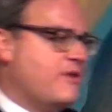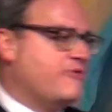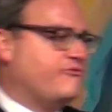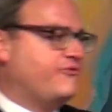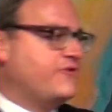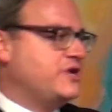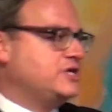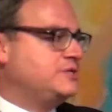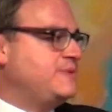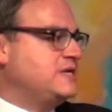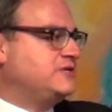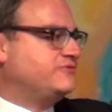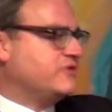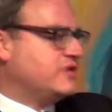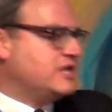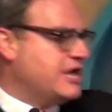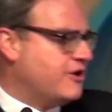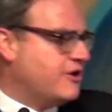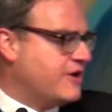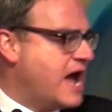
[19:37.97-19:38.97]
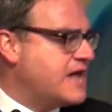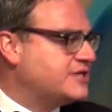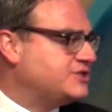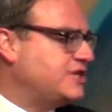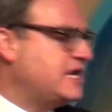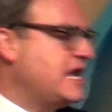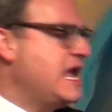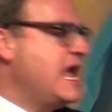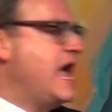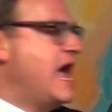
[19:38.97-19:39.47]
about free speech for the
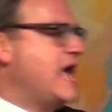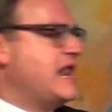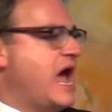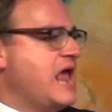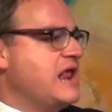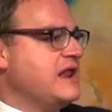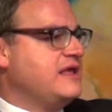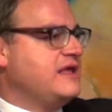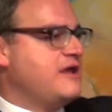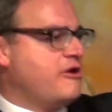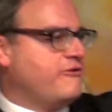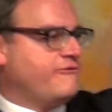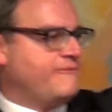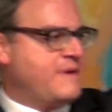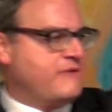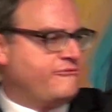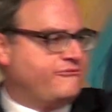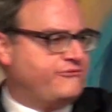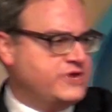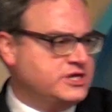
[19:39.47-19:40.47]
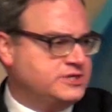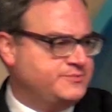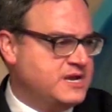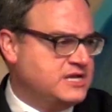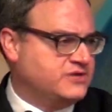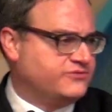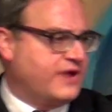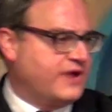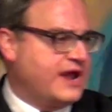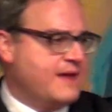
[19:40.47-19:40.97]
neo-Nazi, and I didn't care about free
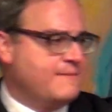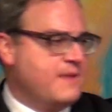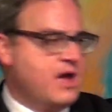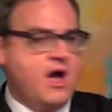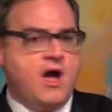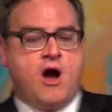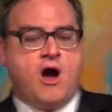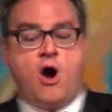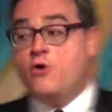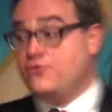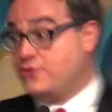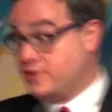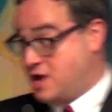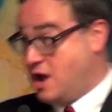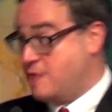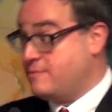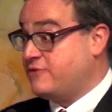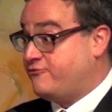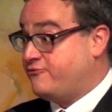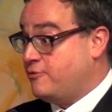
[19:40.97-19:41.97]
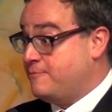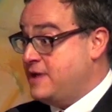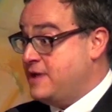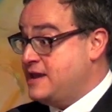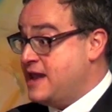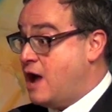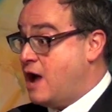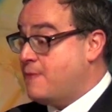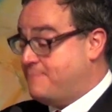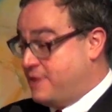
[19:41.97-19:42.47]
speech for him, oh, they're coming for me
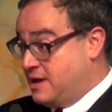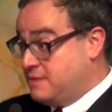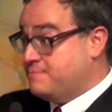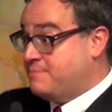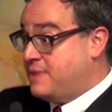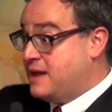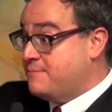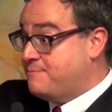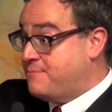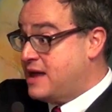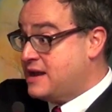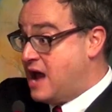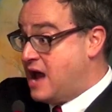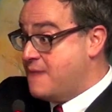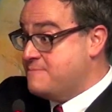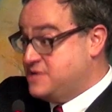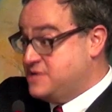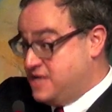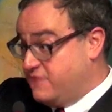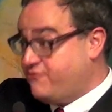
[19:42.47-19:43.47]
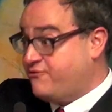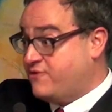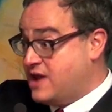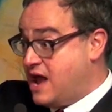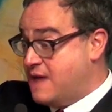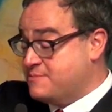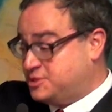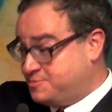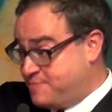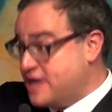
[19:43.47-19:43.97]
now, but I'm different,
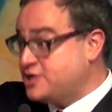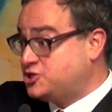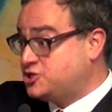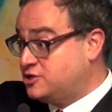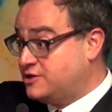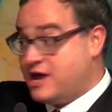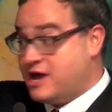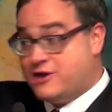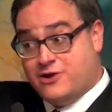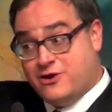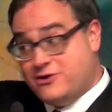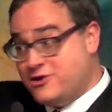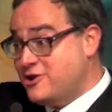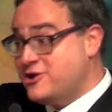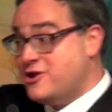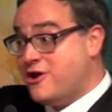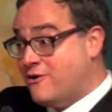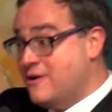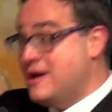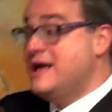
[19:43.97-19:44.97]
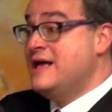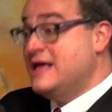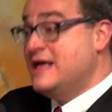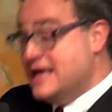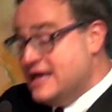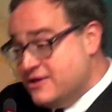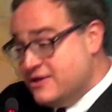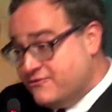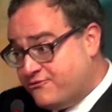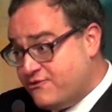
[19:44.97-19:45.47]
I'm special now. No.
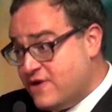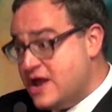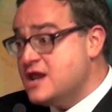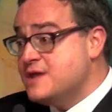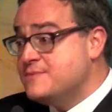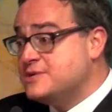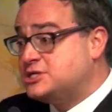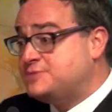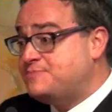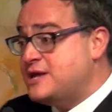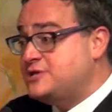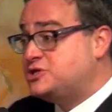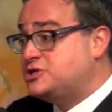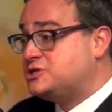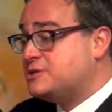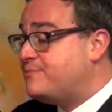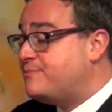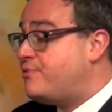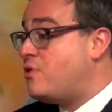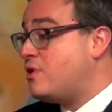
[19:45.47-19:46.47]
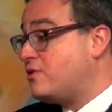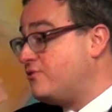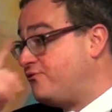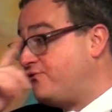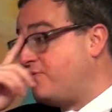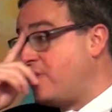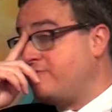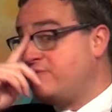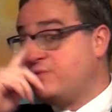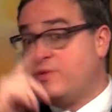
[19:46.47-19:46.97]
Freedom of speech is important
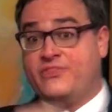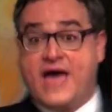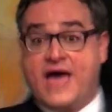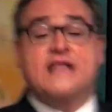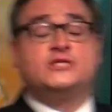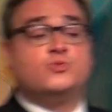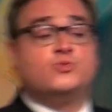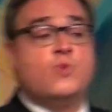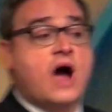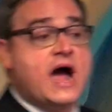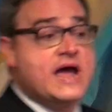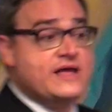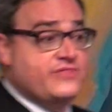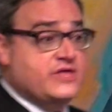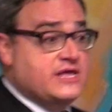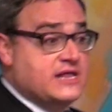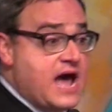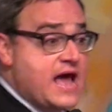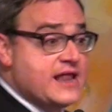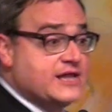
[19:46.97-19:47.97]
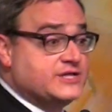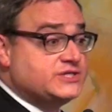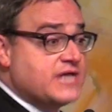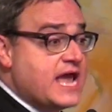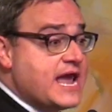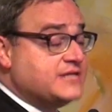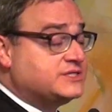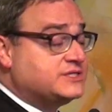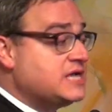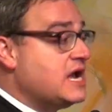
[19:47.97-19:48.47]
for everyone. That's why in the United
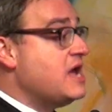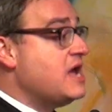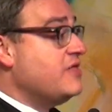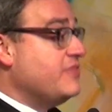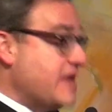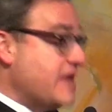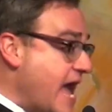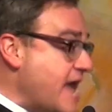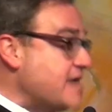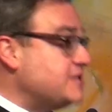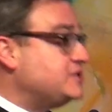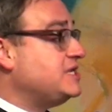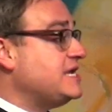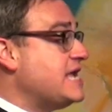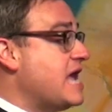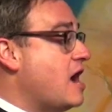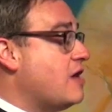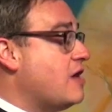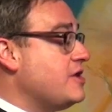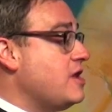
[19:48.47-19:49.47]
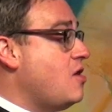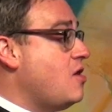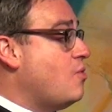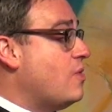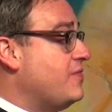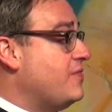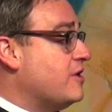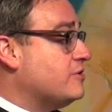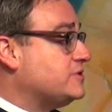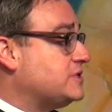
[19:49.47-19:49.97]
States, the ACLU,
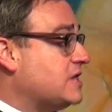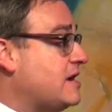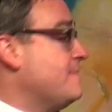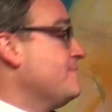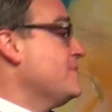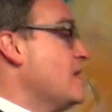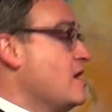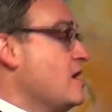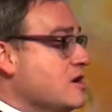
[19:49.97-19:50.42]
when there's a